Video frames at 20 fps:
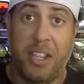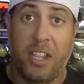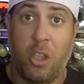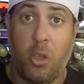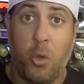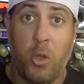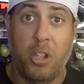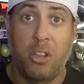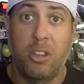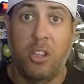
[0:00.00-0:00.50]
take a
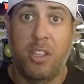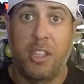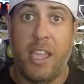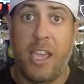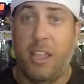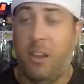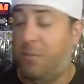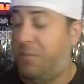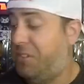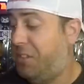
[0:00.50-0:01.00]
quick look
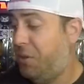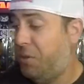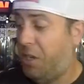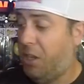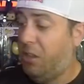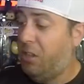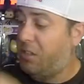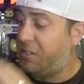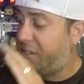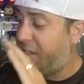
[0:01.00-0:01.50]
at him, see what
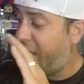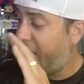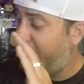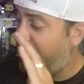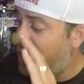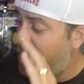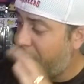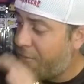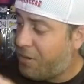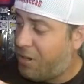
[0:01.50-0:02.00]
he looks like
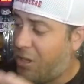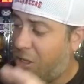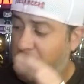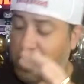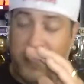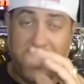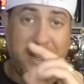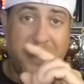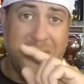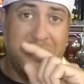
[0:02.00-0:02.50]
up
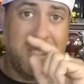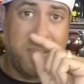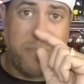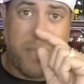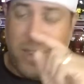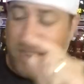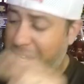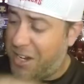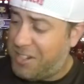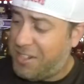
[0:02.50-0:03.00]
close, because the,
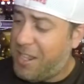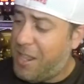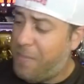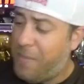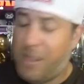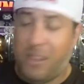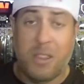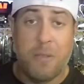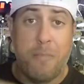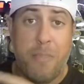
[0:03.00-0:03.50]
I gotta say,
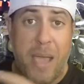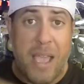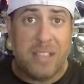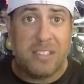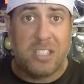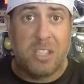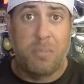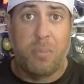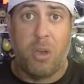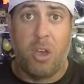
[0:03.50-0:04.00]
man, the
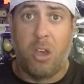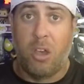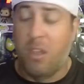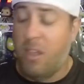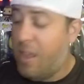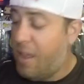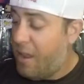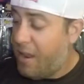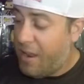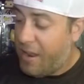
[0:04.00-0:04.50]
basketball,
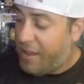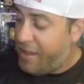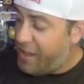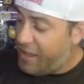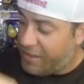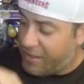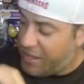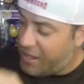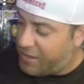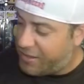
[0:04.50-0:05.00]

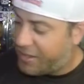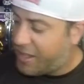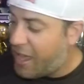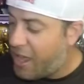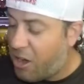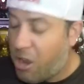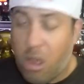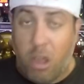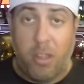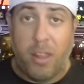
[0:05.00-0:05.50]
it, it's
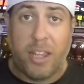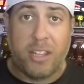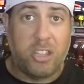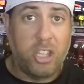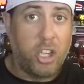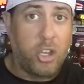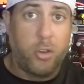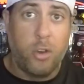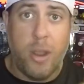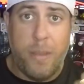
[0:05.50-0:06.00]
got all like
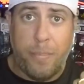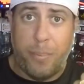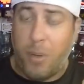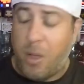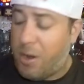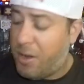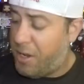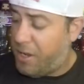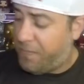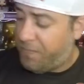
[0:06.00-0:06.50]
the grip
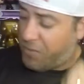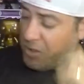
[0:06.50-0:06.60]
on it.